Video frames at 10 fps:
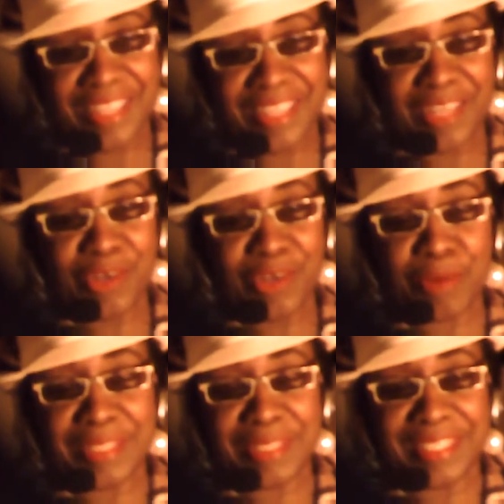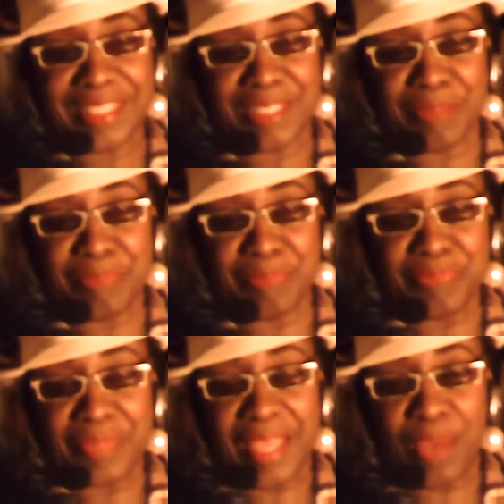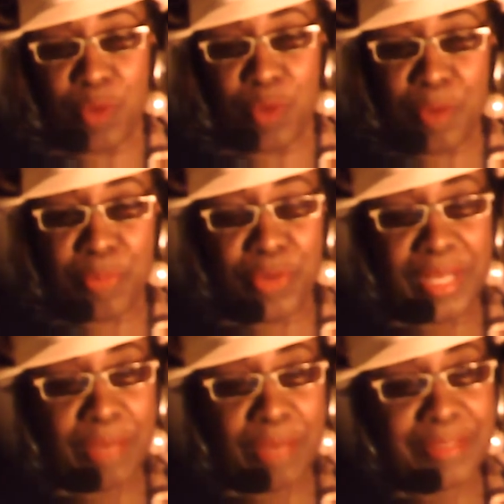that alarm system, at one point, I was